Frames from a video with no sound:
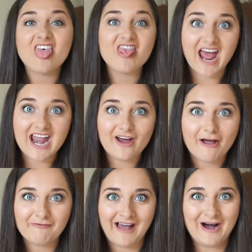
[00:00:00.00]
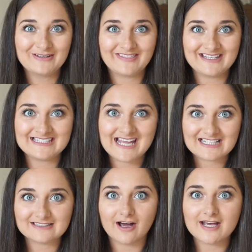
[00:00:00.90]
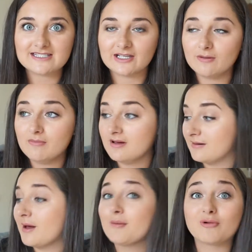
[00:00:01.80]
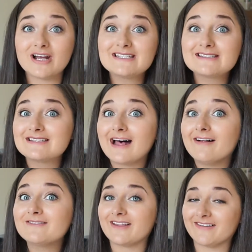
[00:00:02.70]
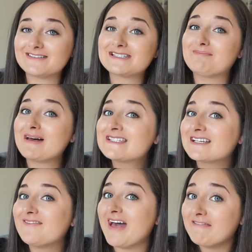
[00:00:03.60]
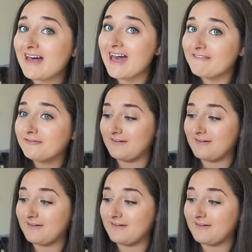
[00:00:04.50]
Then I found this next item. Brace yourselves, I think this is the best thing I've ever